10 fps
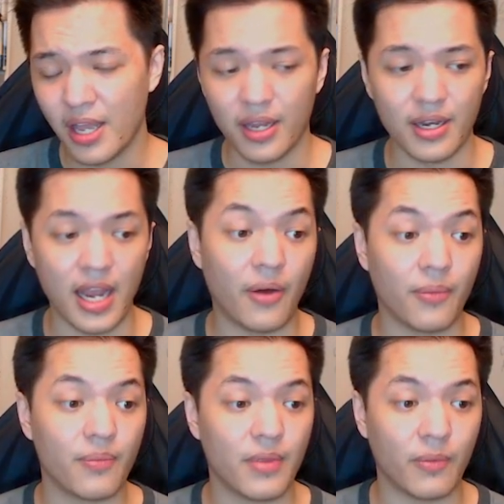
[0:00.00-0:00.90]
Now,
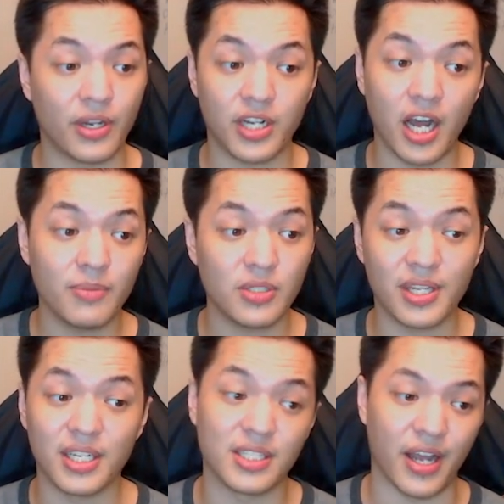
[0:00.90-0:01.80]
when it comes to
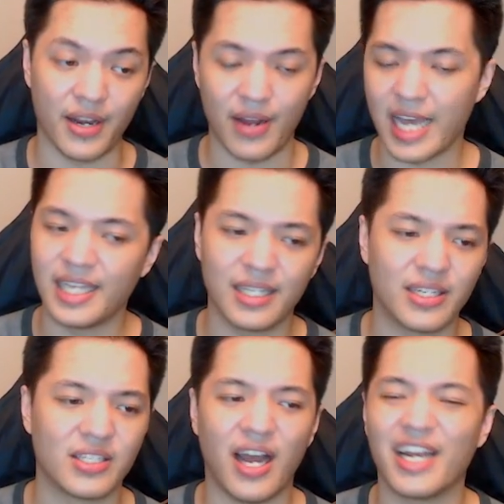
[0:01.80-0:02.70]
the design, I think the
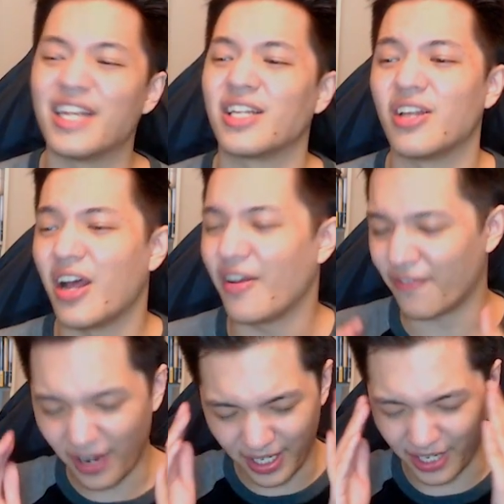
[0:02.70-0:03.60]
design is a
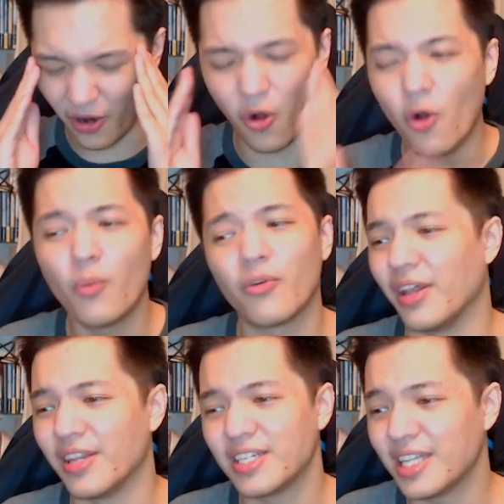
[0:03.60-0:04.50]
fucking home
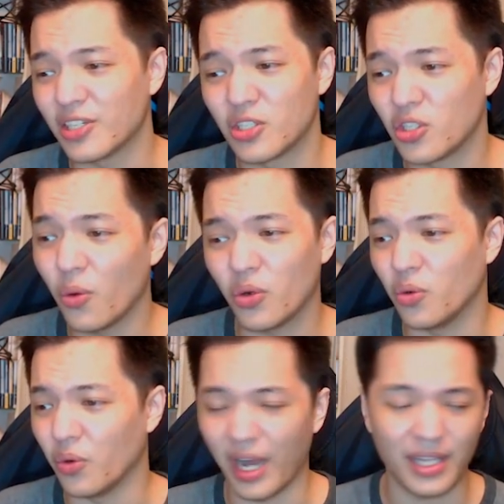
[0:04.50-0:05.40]
run. This thing is so
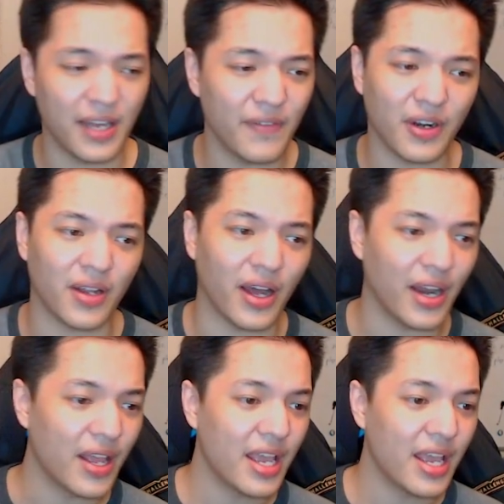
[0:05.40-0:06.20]
cool. I love it a lot.